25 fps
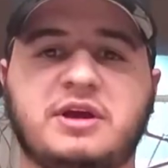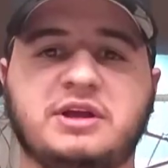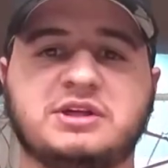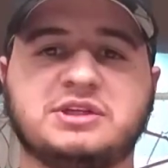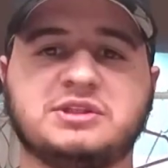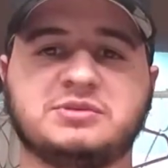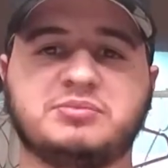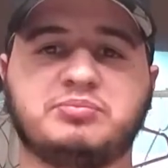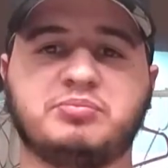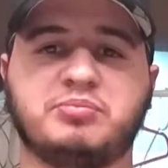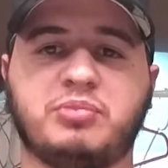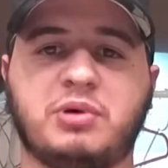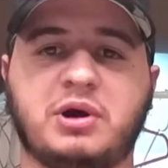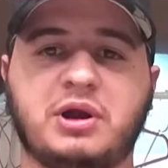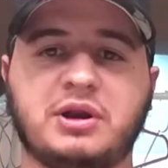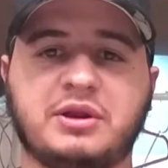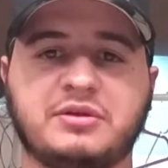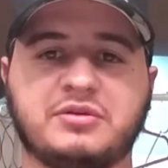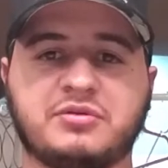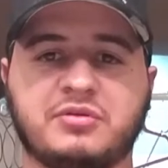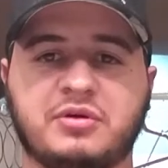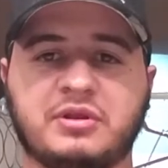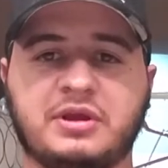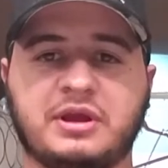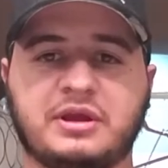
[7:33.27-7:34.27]
I just bought it
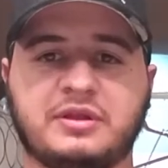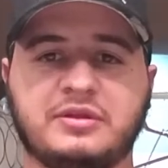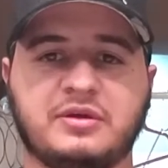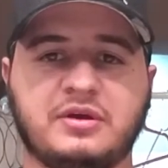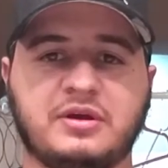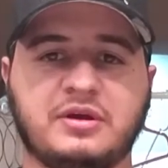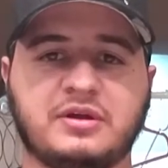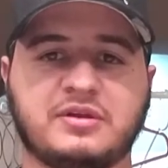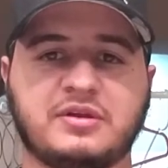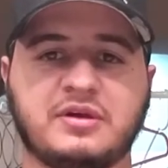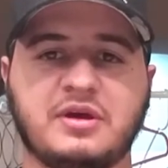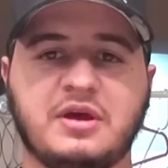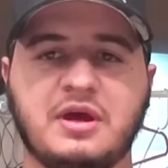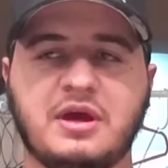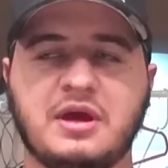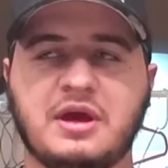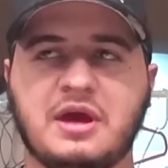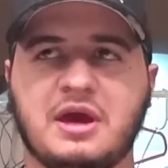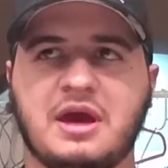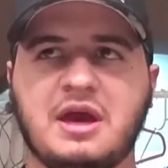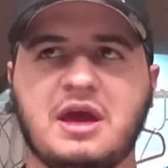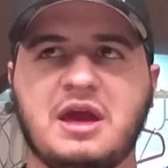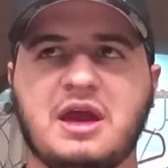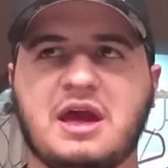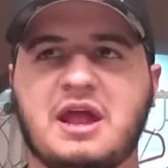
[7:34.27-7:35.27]
straight like this,
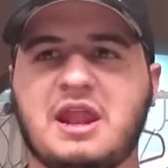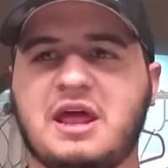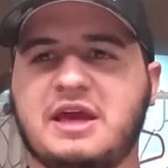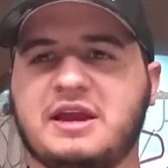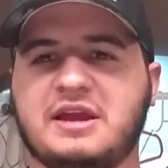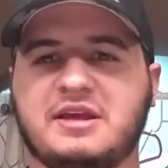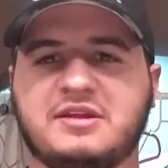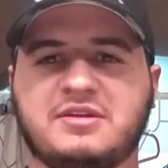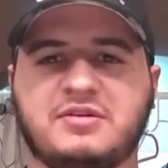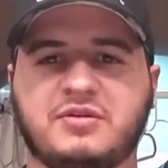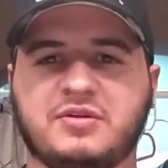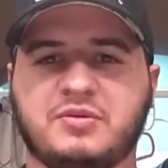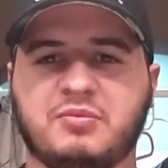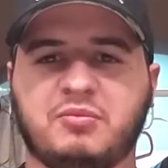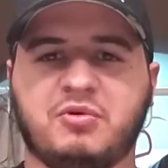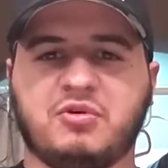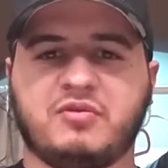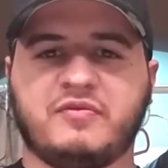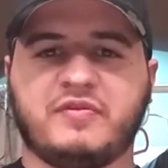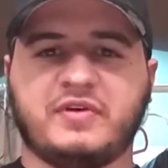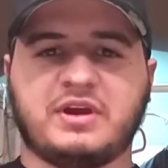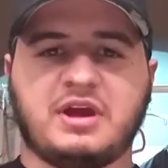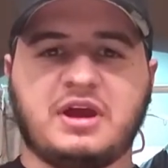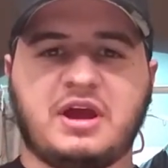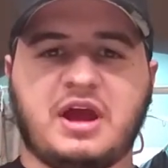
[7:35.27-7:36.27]
and I guess it was more
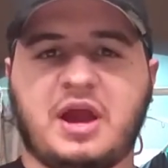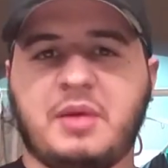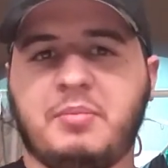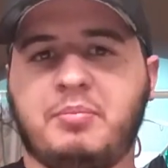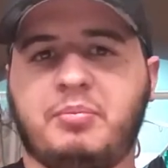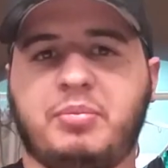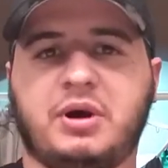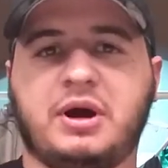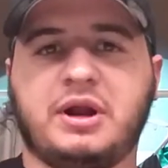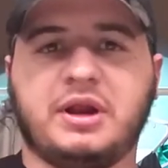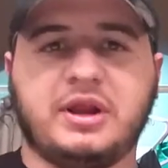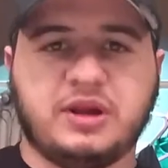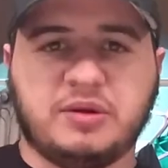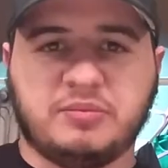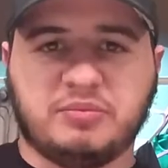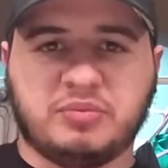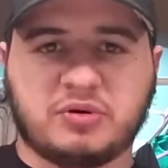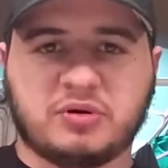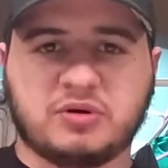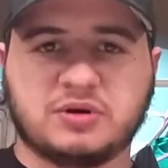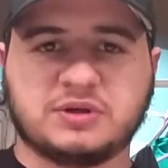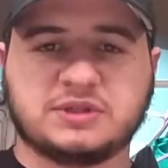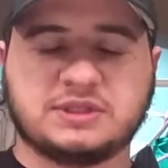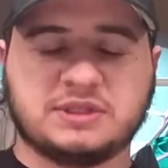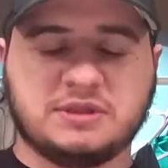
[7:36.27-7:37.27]
of like I bought it in
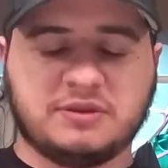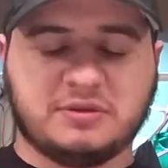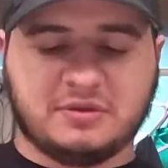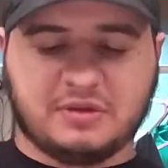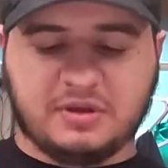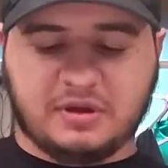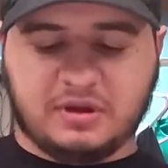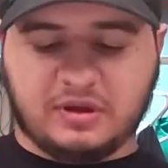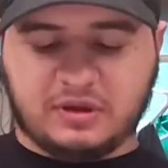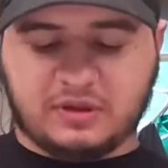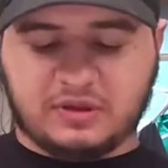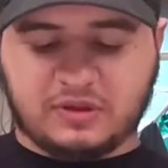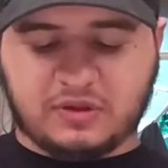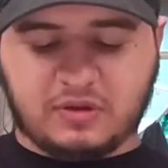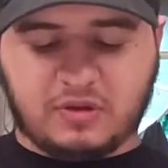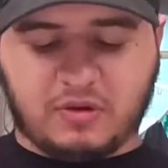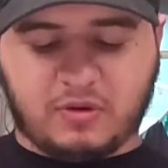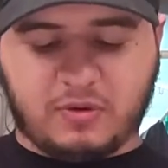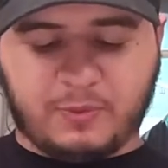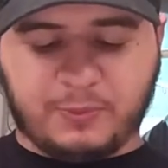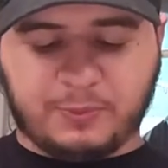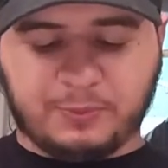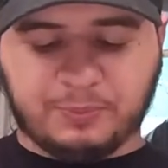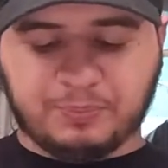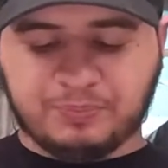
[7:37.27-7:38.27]
person thing,
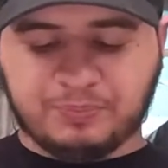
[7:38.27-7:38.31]
so